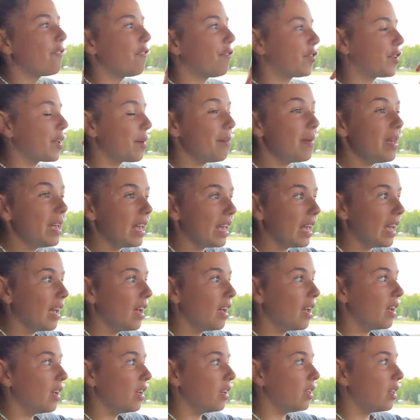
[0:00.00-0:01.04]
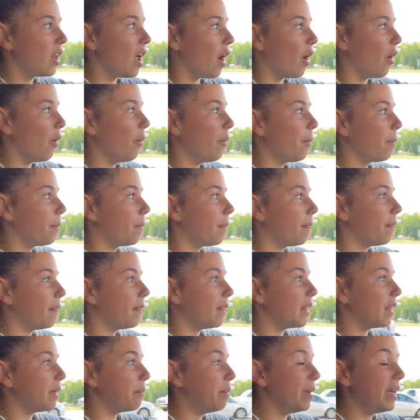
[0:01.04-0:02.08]
to me, you know,
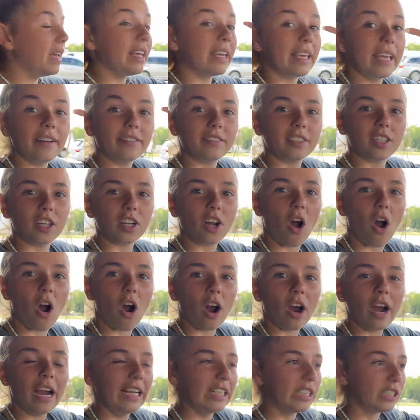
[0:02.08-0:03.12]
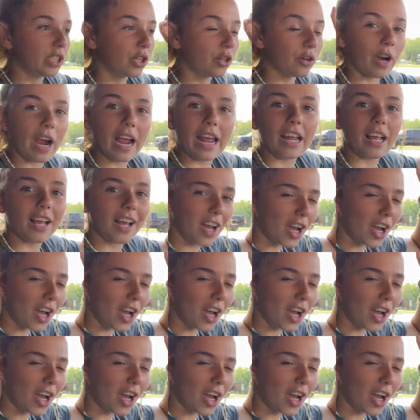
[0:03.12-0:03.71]
being gifted a car is great.